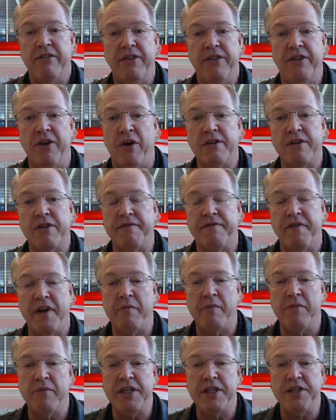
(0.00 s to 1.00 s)
Those are
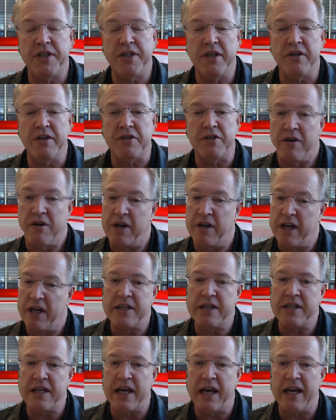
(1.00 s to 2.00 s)
families too. So here's
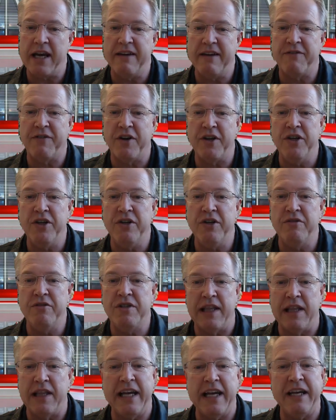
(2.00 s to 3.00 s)
a day for you
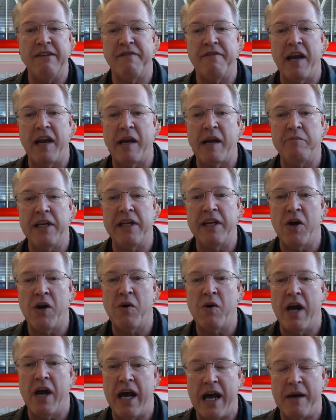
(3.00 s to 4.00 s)
to let your family
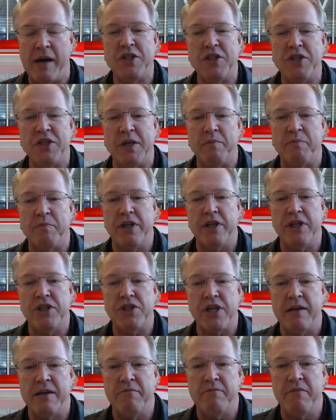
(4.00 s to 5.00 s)
know how much you
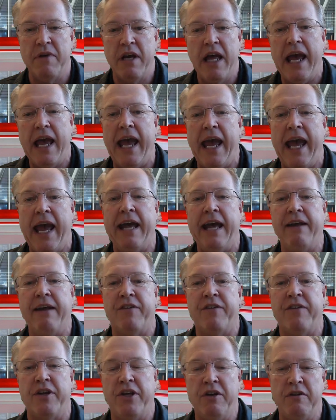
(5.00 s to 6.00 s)
appreciate them and
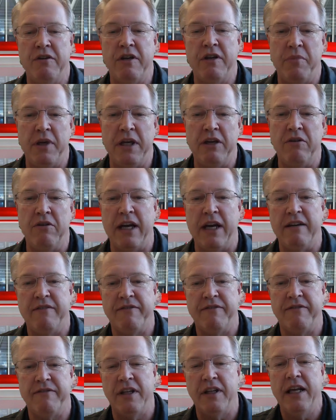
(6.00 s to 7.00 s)
for you to be
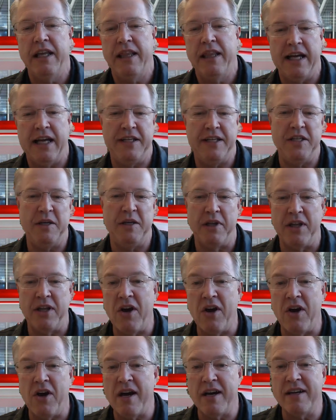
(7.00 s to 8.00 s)
grateful that you
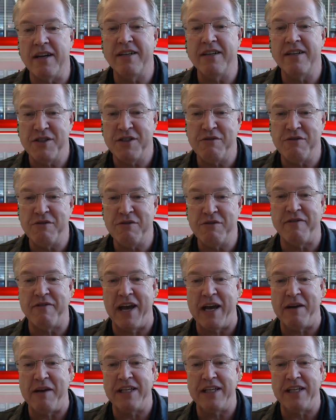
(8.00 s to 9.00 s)
belong to a
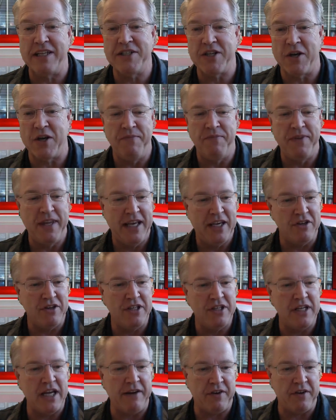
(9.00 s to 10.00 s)
family. So
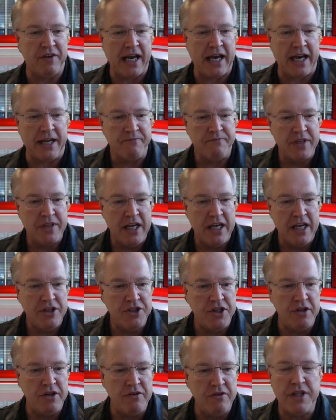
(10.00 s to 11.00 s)
good day for that.
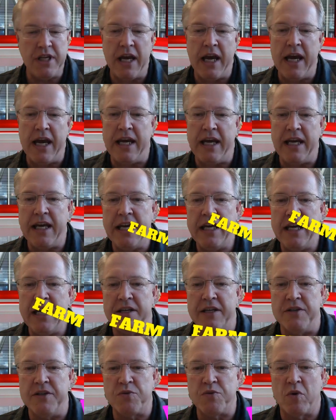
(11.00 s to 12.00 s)
Tuesday
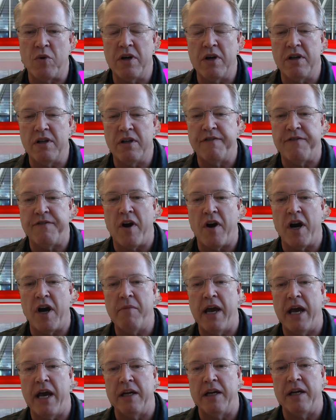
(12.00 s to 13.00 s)
is World
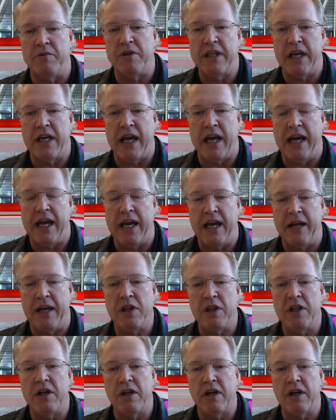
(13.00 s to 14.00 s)
Farm Animal Day, and
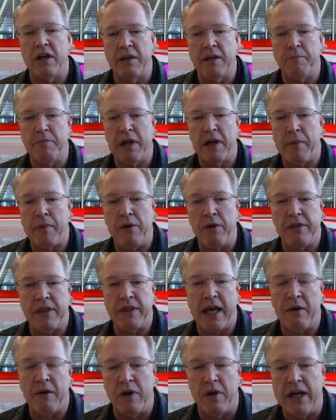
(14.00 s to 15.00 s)
we'll learn a little bit about
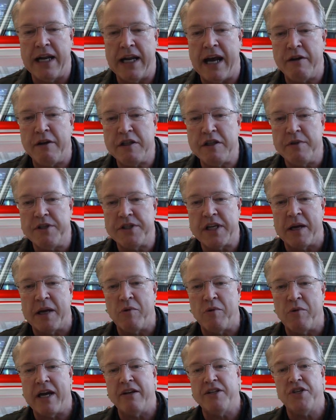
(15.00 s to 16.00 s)
that when announcements
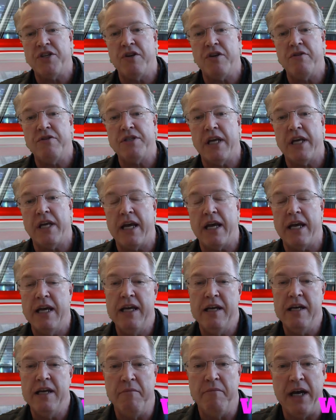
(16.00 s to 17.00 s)
come around on Tuesday.
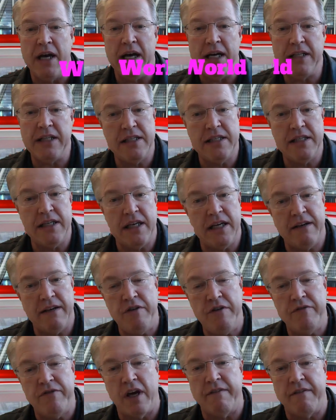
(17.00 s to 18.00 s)
But if
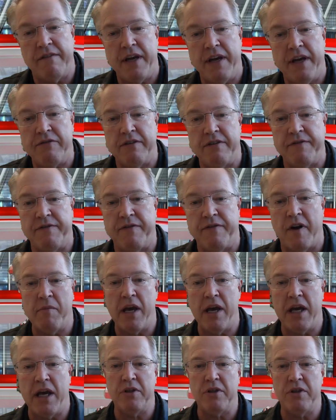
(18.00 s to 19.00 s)
you've got a favorite farm
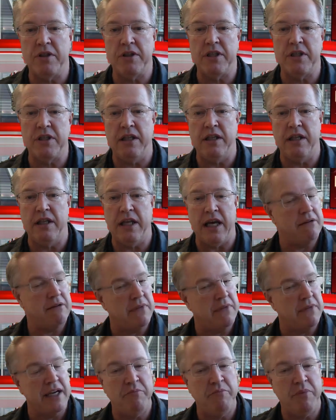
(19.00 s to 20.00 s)
animal, that
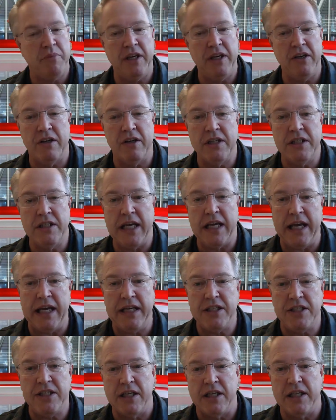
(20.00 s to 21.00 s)
might be your
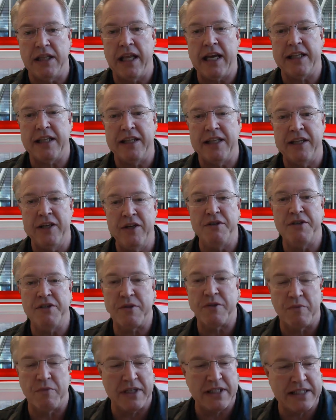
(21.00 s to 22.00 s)
day to let
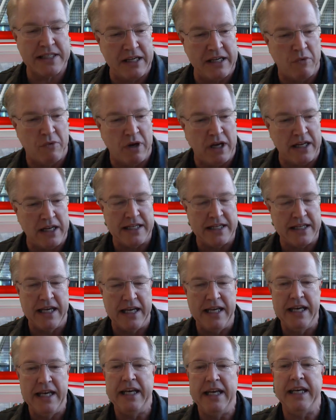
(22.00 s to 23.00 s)
loose. We'll see what
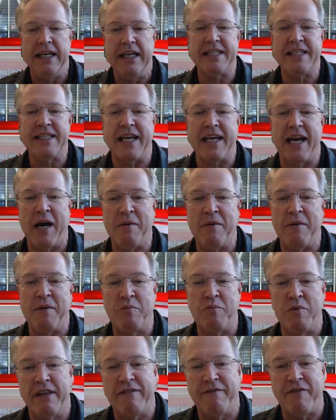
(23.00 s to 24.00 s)
is up
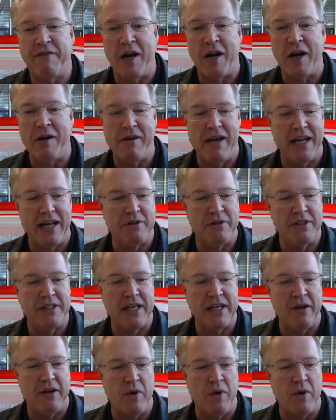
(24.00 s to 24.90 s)
with Farm Animal Day.